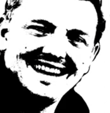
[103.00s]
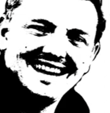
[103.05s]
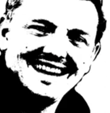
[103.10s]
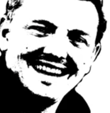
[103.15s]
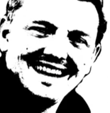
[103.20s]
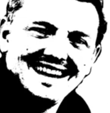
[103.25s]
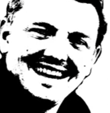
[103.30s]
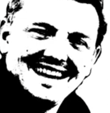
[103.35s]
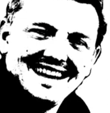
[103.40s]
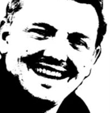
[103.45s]
It's
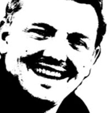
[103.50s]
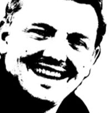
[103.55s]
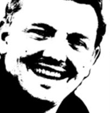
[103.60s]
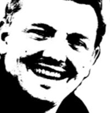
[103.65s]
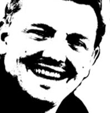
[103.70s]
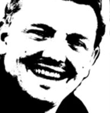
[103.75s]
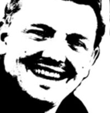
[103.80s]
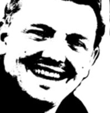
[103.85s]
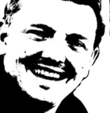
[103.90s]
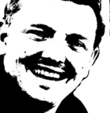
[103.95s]
hard to
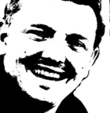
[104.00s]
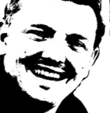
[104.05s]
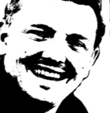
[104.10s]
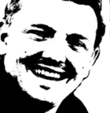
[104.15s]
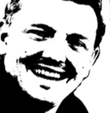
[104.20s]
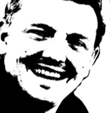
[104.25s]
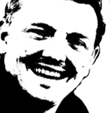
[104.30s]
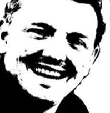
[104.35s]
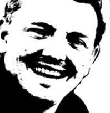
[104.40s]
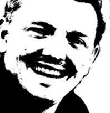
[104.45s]
choose a
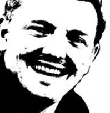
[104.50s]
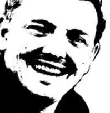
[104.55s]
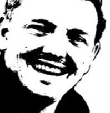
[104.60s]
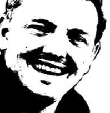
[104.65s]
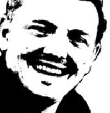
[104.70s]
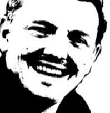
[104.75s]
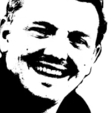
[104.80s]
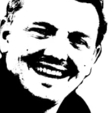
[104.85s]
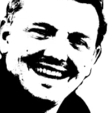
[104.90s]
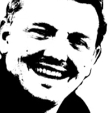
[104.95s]
few, isn't
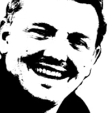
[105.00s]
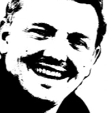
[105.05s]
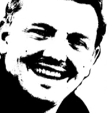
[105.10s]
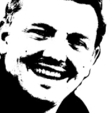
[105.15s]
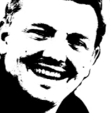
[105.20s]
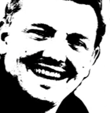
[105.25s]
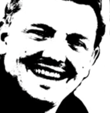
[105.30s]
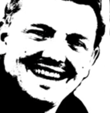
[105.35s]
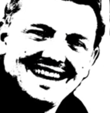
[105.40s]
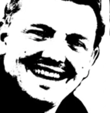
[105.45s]
it, really?
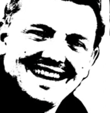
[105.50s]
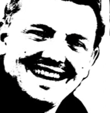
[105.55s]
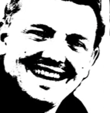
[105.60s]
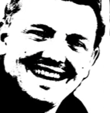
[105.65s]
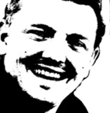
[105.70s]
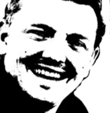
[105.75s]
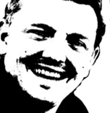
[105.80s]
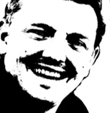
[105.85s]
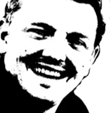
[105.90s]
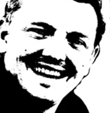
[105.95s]
Another
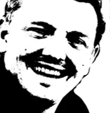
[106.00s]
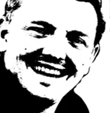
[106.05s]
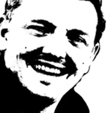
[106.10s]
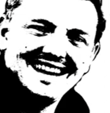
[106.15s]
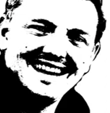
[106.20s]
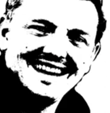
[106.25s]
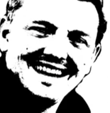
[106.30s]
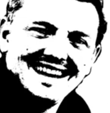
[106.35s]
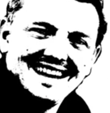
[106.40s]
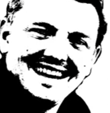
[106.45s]
one that
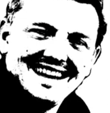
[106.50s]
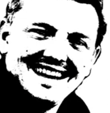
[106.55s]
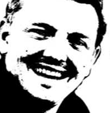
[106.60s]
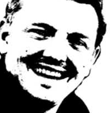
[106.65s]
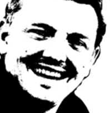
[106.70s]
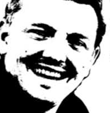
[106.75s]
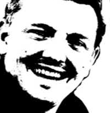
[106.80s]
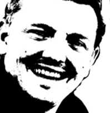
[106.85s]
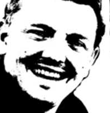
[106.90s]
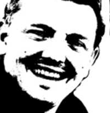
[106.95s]
really
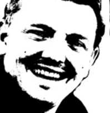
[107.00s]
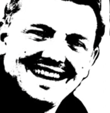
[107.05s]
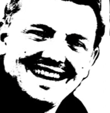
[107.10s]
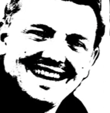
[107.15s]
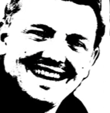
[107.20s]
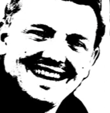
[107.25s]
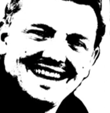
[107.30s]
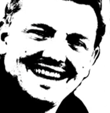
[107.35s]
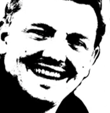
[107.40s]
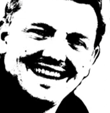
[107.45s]

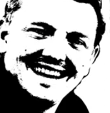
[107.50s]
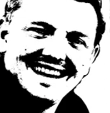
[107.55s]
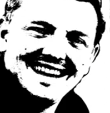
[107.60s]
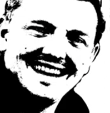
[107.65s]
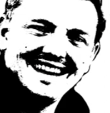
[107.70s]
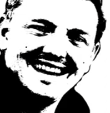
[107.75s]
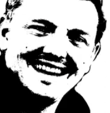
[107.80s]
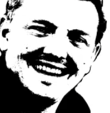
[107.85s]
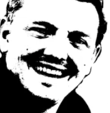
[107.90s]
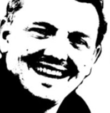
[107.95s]
stood
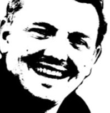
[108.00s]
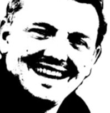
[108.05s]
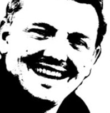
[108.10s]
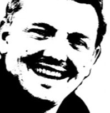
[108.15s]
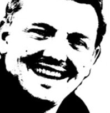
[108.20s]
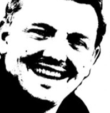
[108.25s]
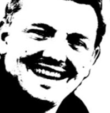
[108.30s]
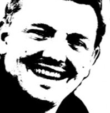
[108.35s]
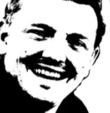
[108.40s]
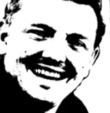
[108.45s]
out for
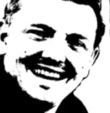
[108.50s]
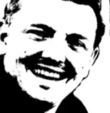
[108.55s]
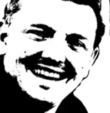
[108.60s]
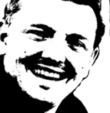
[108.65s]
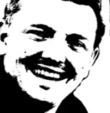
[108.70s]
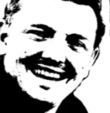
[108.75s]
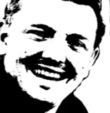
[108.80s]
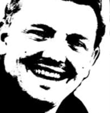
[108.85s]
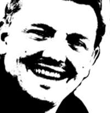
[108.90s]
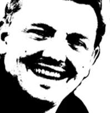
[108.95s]
me, well,
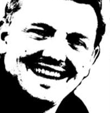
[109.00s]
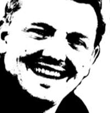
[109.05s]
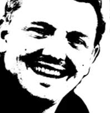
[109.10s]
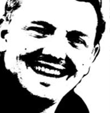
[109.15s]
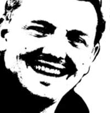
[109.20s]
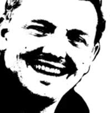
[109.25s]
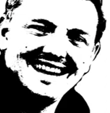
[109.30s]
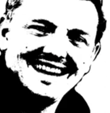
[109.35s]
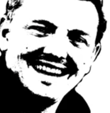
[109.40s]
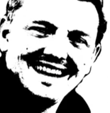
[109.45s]
obviously
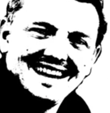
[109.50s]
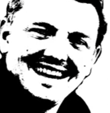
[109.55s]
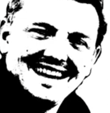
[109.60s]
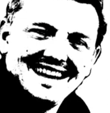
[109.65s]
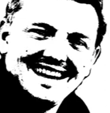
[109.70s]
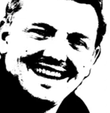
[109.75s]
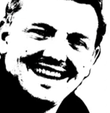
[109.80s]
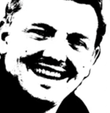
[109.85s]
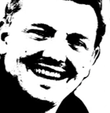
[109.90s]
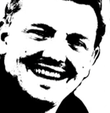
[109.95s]
there's
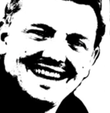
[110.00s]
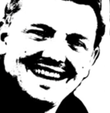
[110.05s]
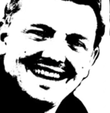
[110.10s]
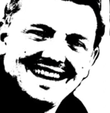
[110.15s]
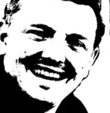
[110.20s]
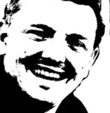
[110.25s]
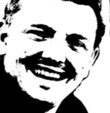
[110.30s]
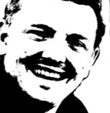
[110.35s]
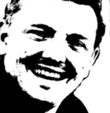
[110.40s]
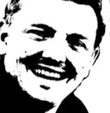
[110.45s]
the
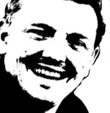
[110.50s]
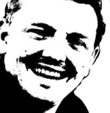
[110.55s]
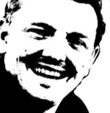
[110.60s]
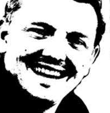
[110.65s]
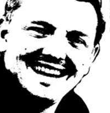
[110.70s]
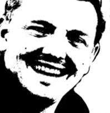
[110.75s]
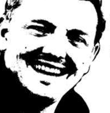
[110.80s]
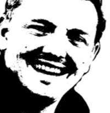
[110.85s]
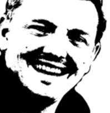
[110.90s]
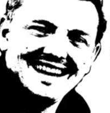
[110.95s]
Penske
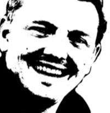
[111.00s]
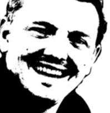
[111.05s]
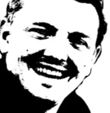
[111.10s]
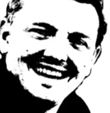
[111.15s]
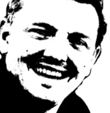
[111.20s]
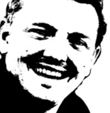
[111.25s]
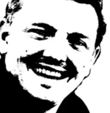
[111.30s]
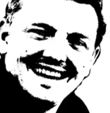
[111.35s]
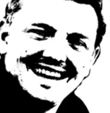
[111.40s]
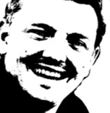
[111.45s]

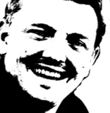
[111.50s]
DJR,